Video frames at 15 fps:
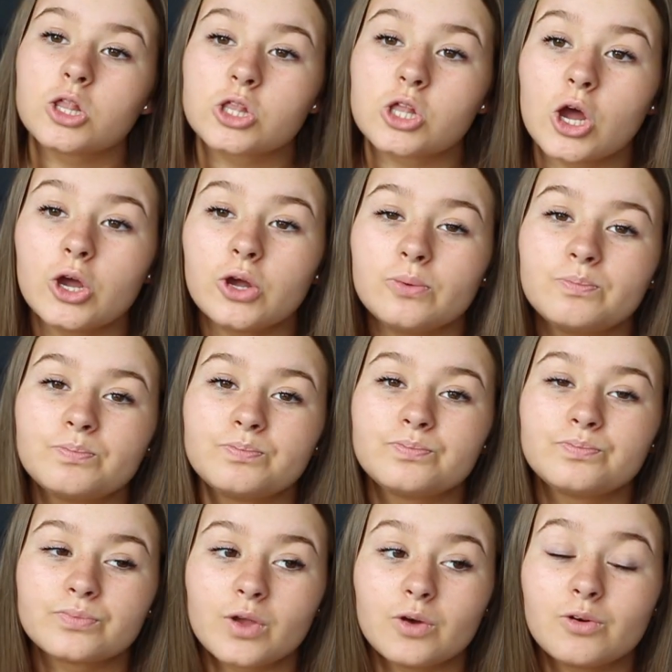So,
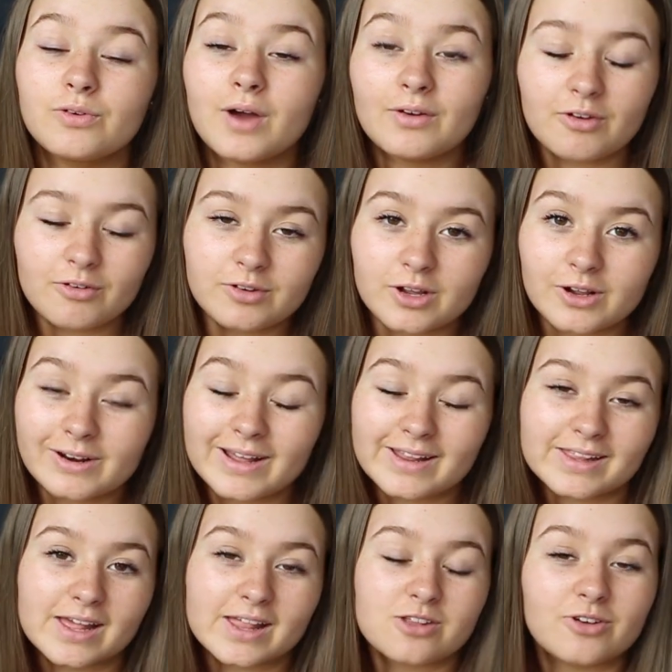without further ado, let's
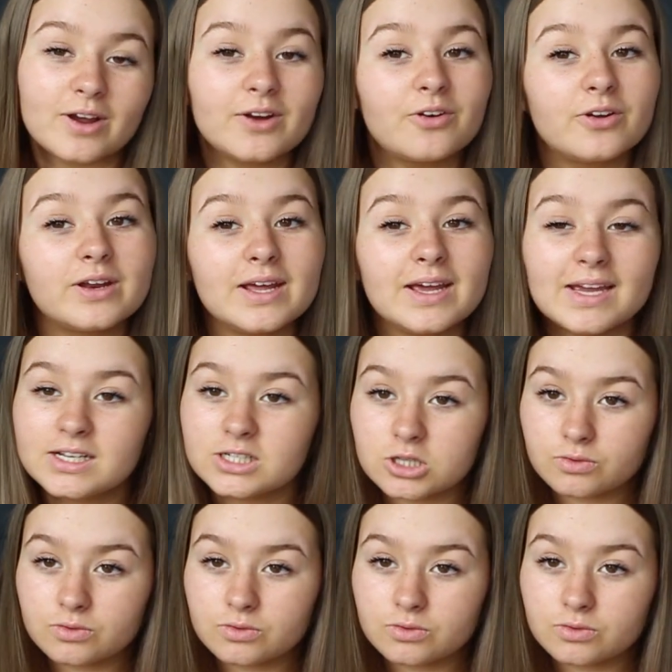get straight on into